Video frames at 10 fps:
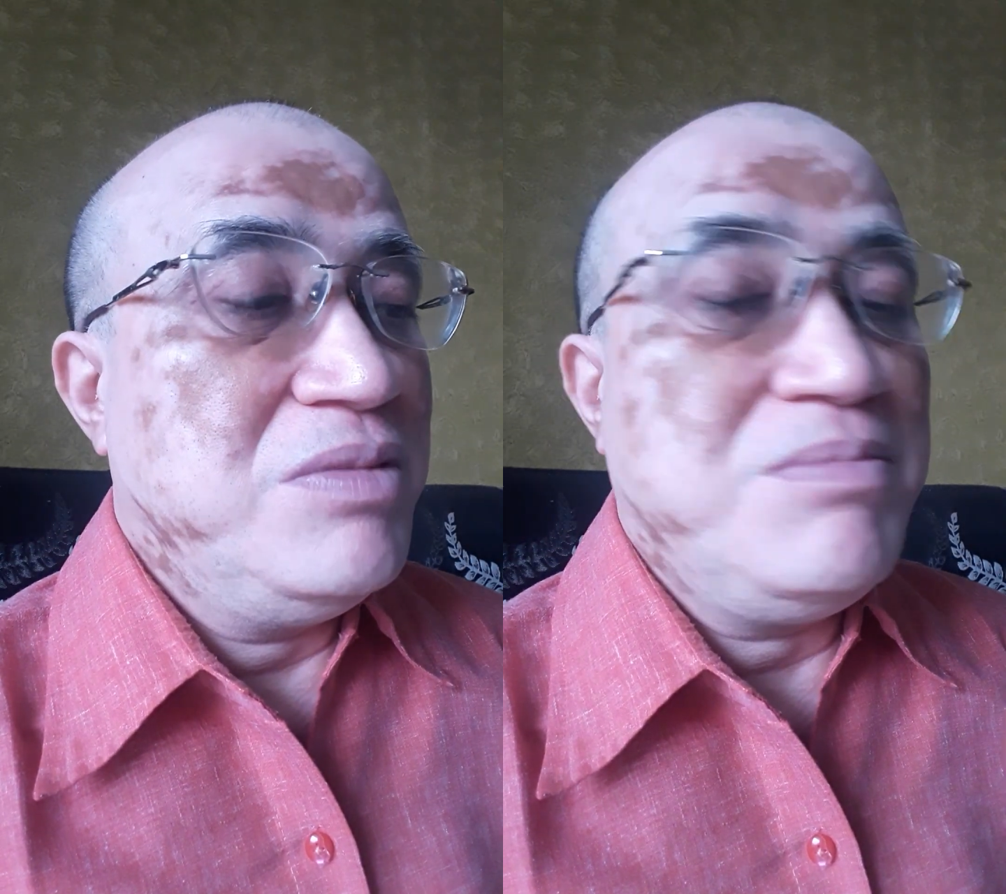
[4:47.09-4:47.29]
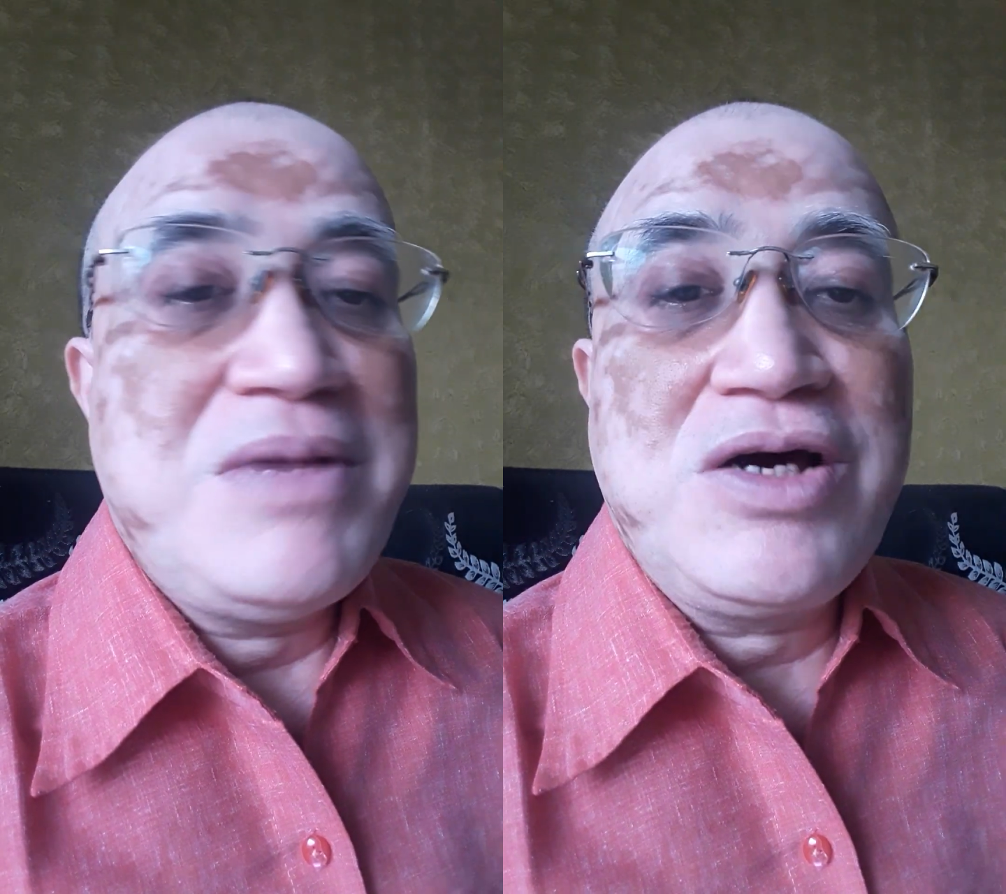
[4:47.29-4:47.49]

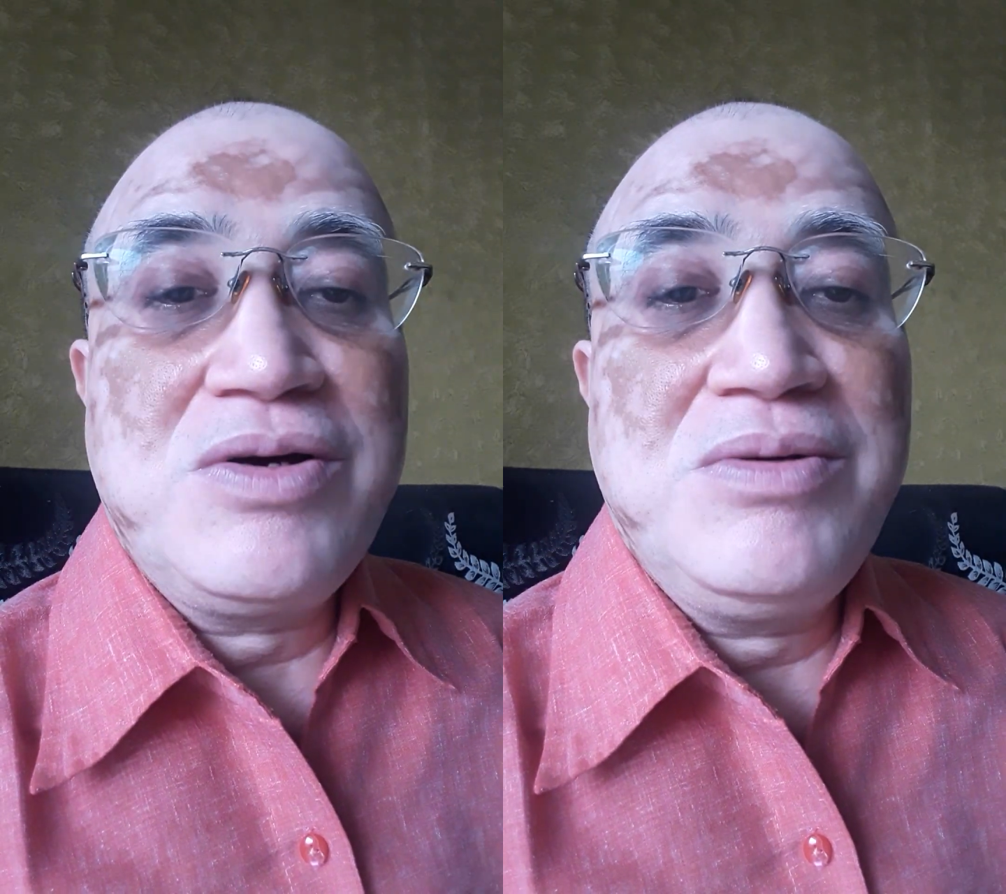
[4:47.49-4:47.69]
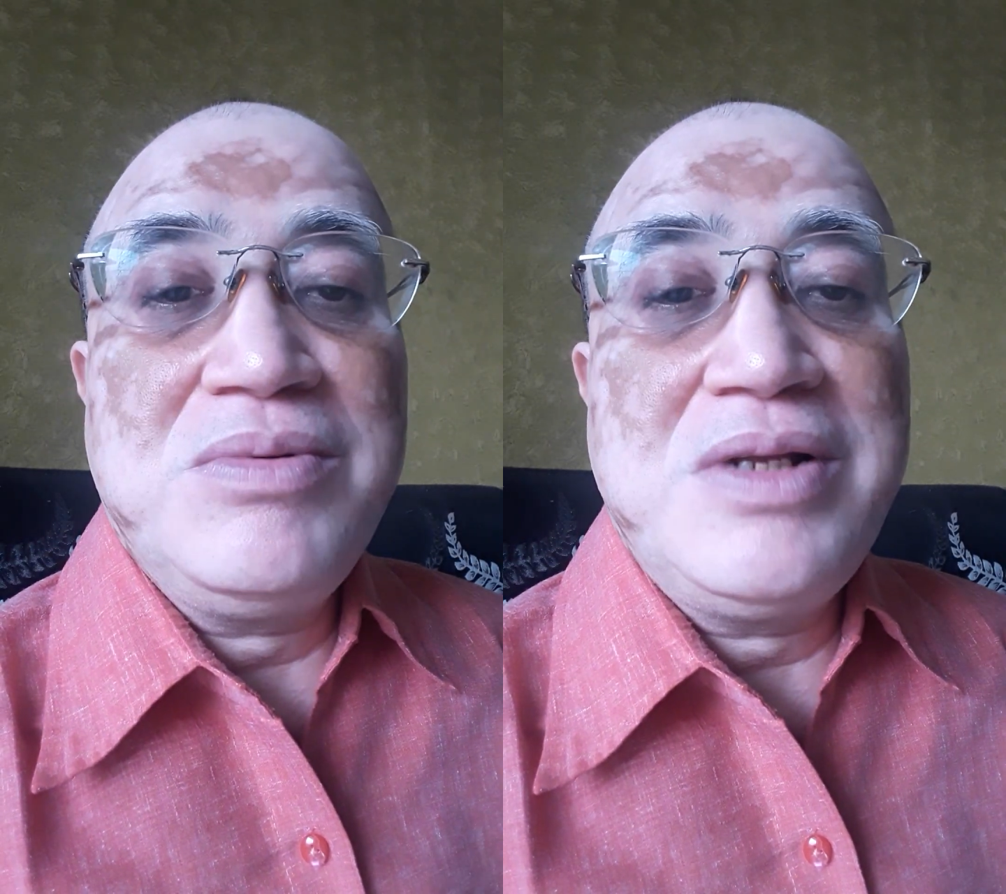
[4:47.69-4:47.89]

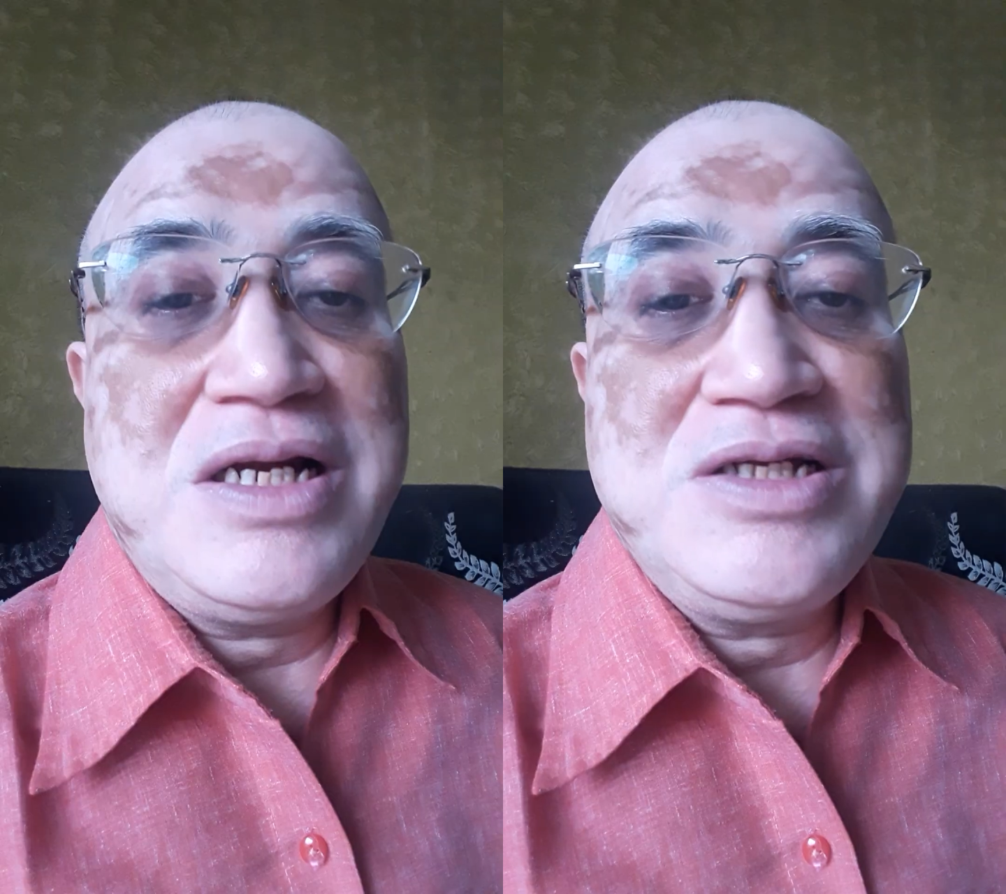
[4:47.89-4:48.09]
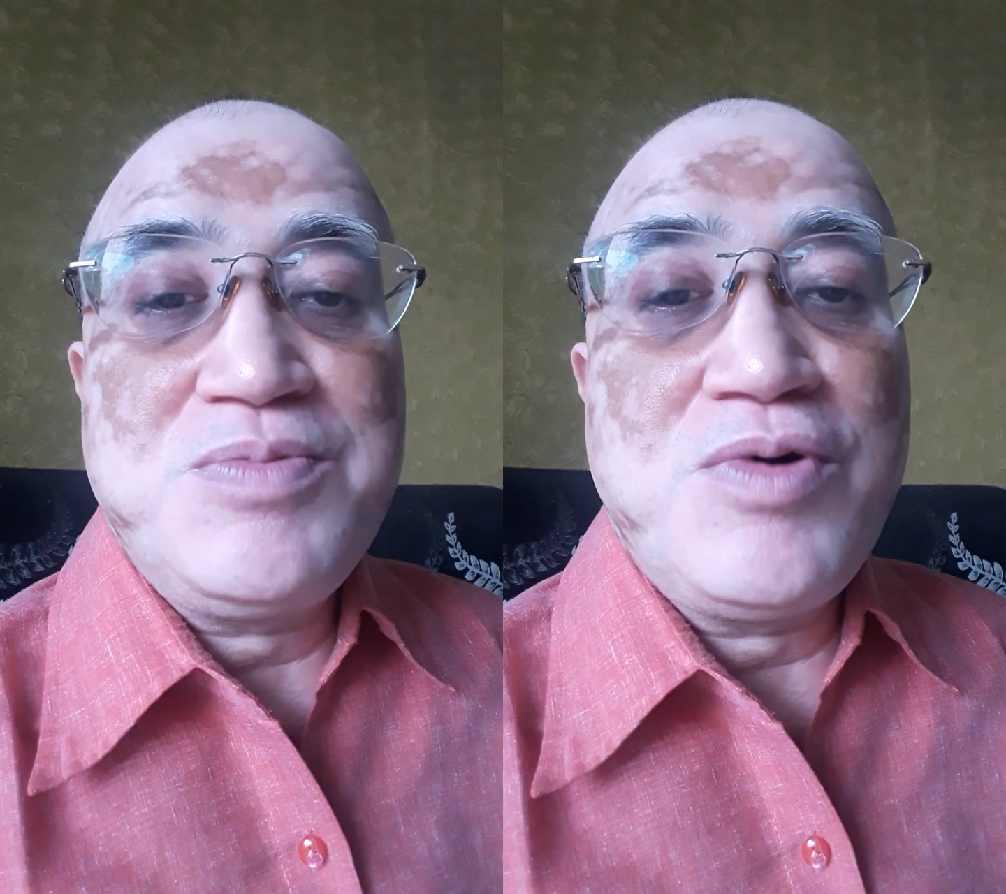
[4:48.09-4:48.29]
that
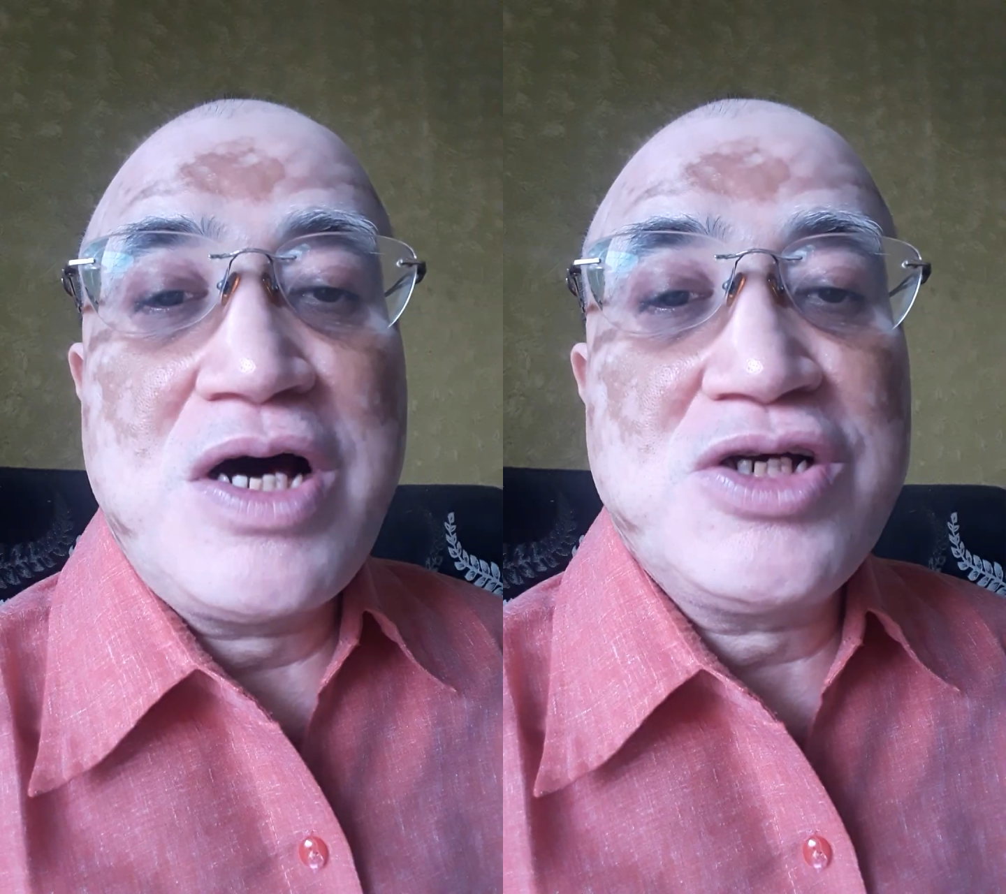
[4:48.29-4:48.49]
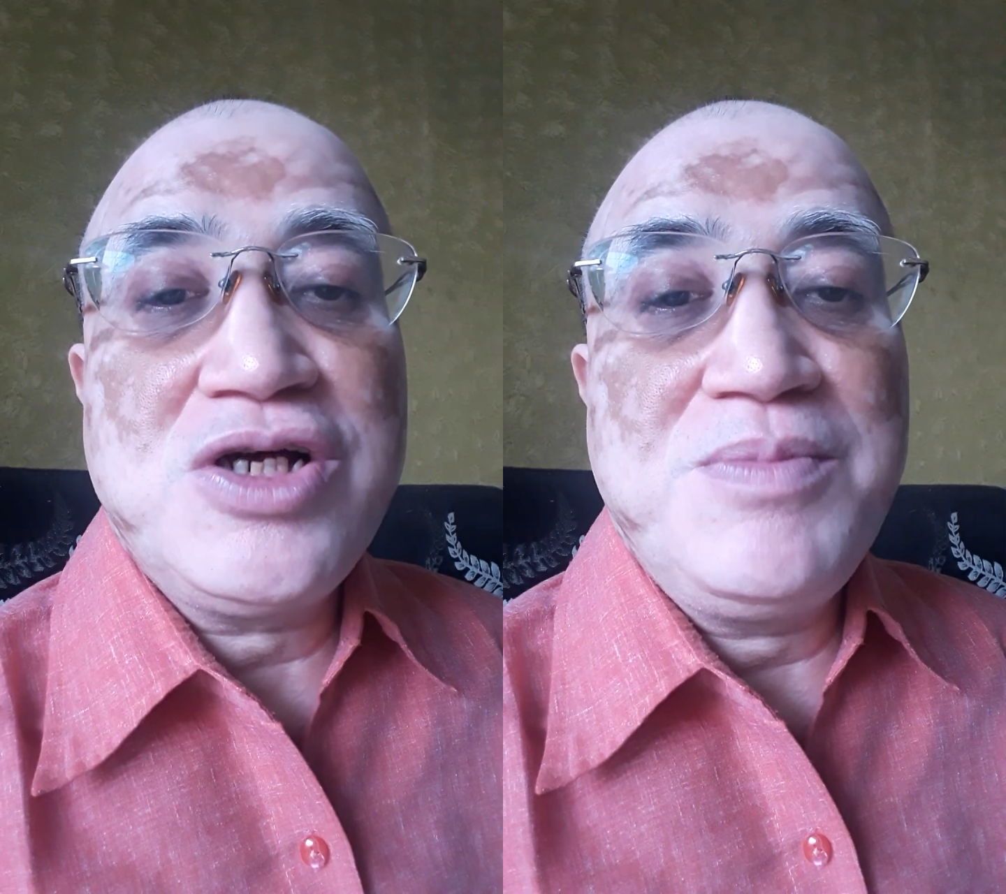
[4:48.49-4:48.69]
is
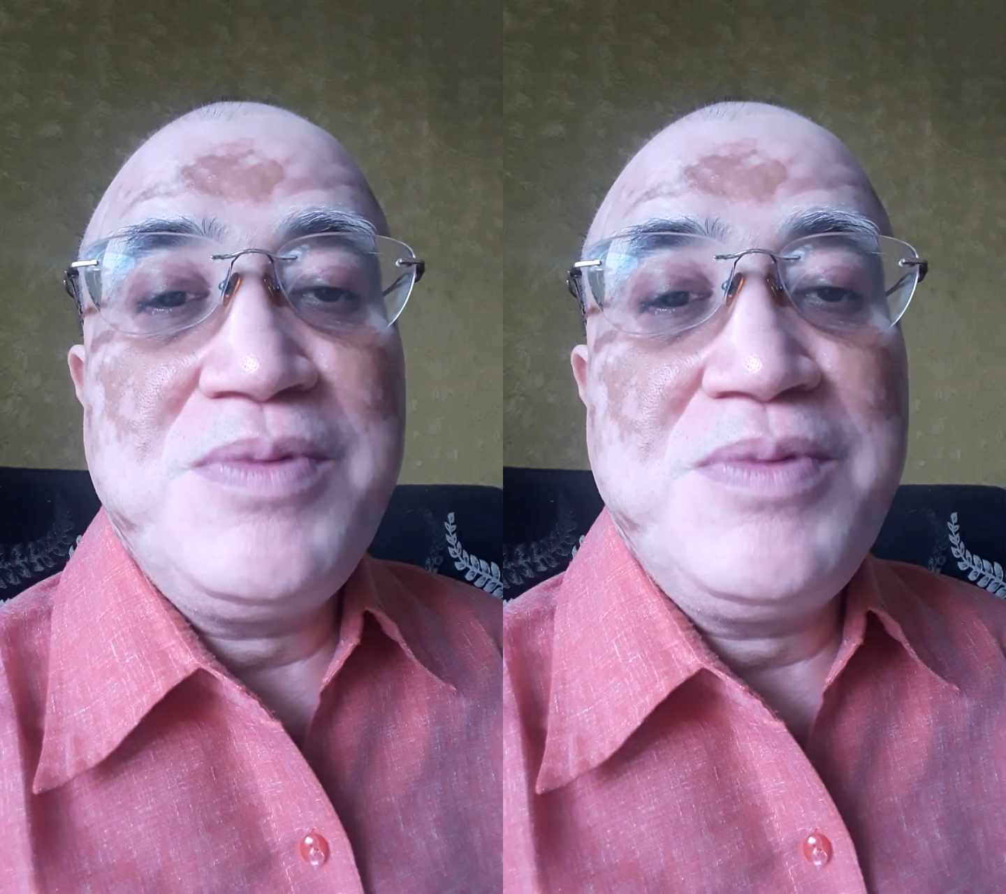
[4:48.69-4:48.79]
production